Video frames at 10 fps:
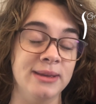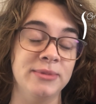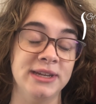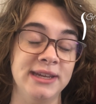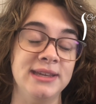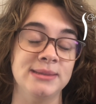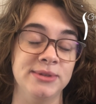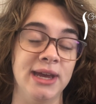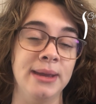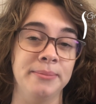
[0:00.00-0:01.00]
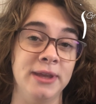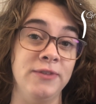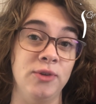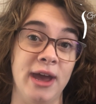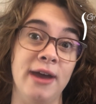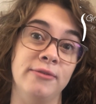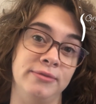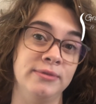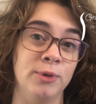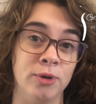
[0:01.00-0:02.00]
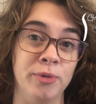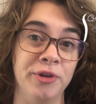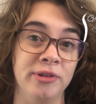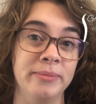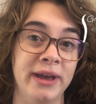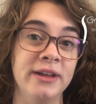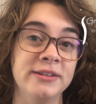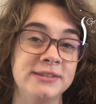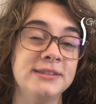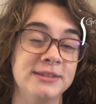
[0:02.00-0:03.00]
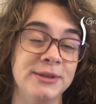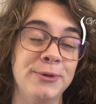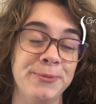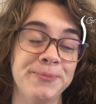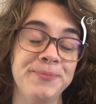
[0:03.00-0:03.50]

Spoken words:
but it takes some time if you have hormonal imbalance. So.